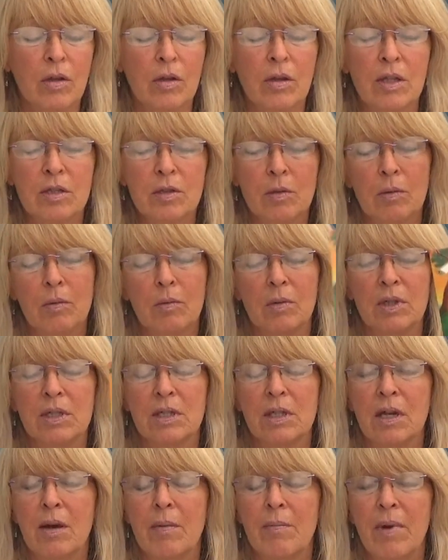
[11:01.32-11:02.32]
this one wants
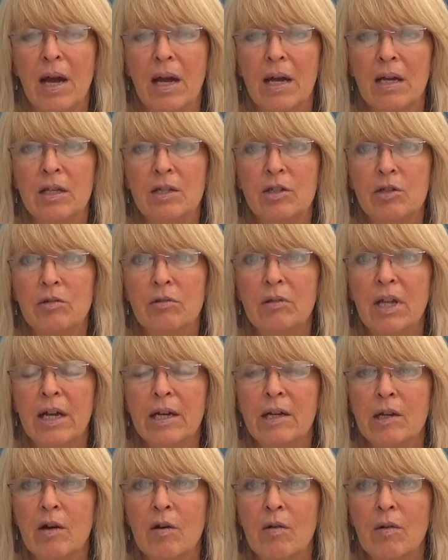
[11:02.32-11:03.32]
to come back, as you
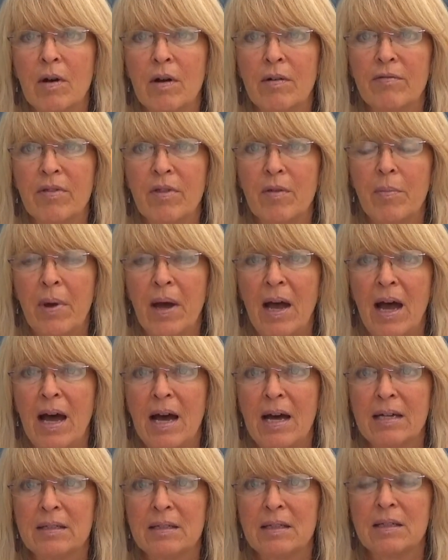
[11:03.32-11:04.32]
let go of the
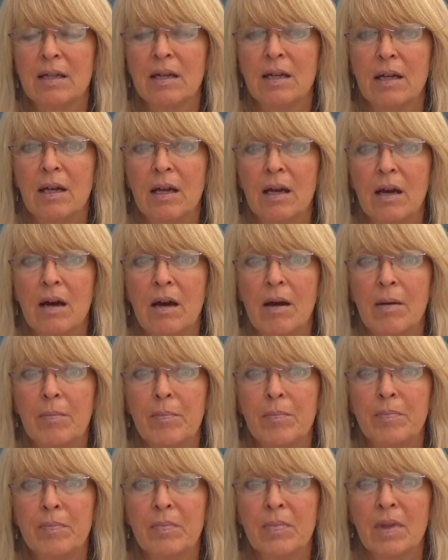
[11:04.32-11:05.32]
past,
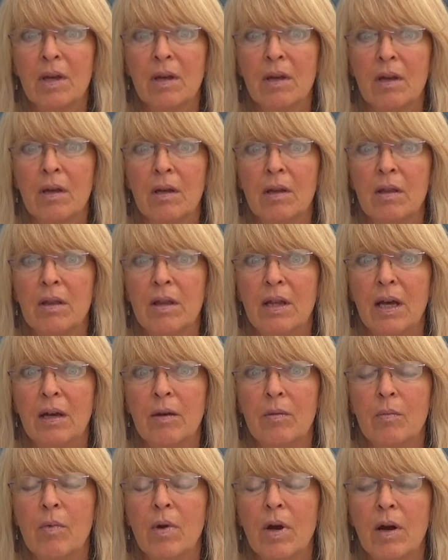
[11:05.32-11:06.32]

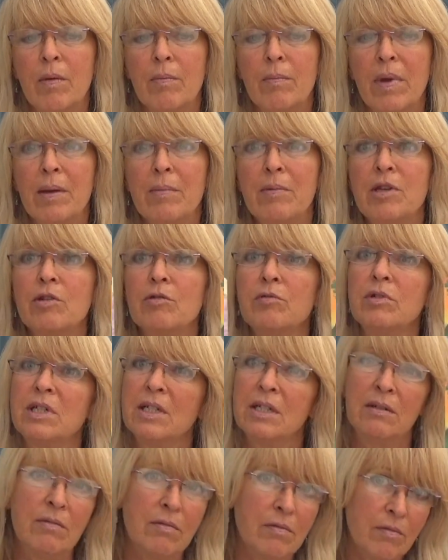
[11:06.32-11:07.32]
that where maybe you
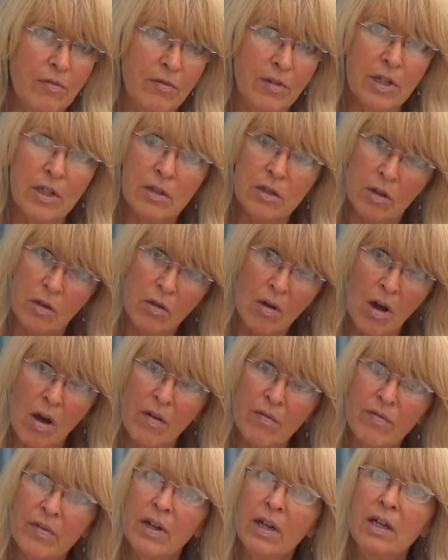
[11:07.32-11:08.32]
didn't feel so
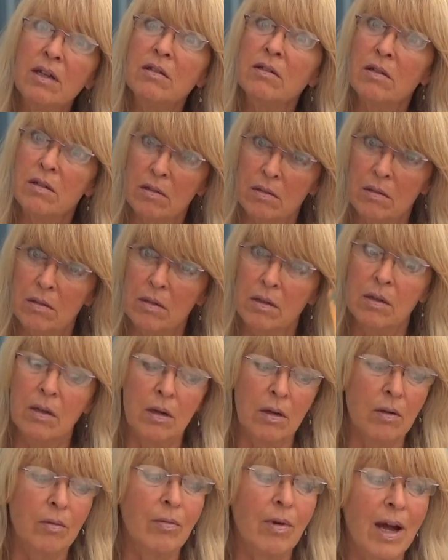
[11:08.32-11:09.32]
confident.
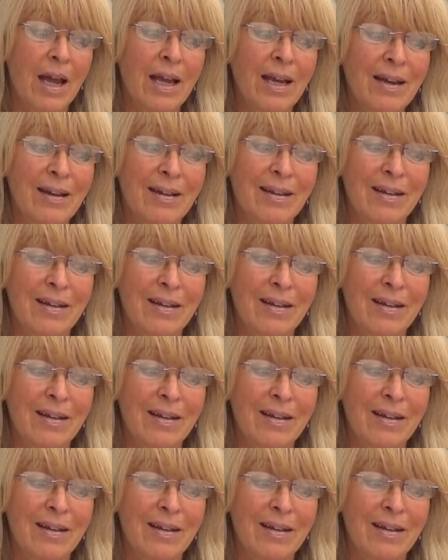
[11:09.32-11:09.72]
Right?